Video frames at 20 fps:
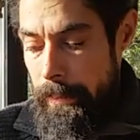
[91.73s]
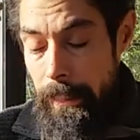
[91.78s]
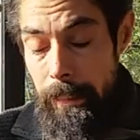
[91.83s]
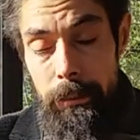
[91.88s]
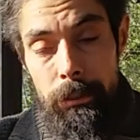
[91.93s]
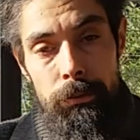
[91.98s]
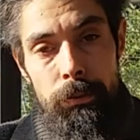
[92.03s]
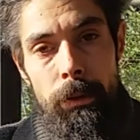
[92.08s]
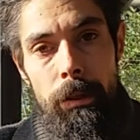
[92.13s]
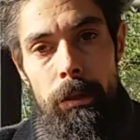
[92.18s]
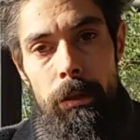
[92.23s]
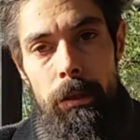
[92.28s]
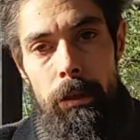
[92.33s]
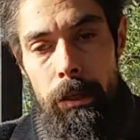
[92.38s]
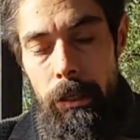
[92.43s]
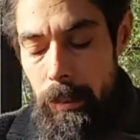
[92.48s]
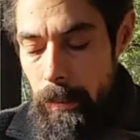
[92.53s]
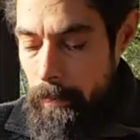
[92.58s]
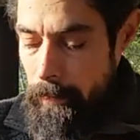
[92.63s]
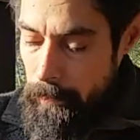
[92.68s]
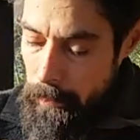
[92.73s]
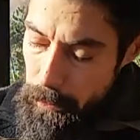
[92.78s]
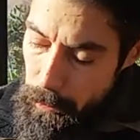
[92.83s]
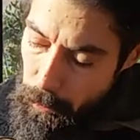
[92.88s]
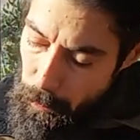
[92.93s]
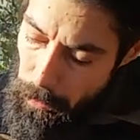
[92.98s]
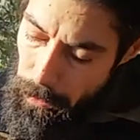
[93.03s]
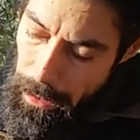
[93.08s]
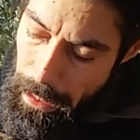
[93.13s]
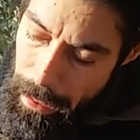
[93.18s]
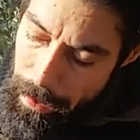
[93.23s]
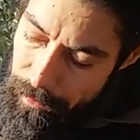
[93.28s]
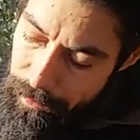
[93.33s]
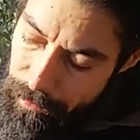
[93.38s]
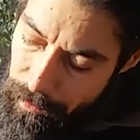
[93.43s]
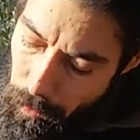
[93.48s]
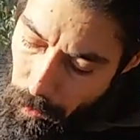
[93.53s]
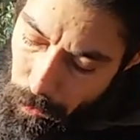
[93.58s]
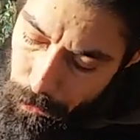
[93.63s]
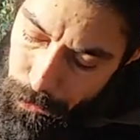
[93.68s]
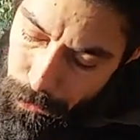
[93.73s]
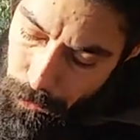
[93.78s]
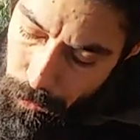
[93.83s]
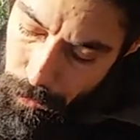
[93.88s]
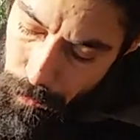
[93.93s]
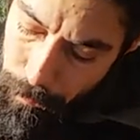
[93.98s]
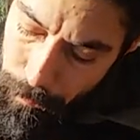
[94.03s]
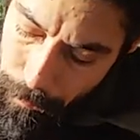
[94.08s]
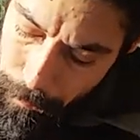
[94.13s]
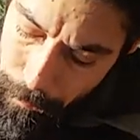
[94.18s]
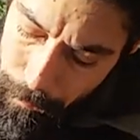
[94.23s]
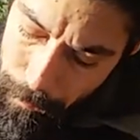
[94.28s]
this will you will have on your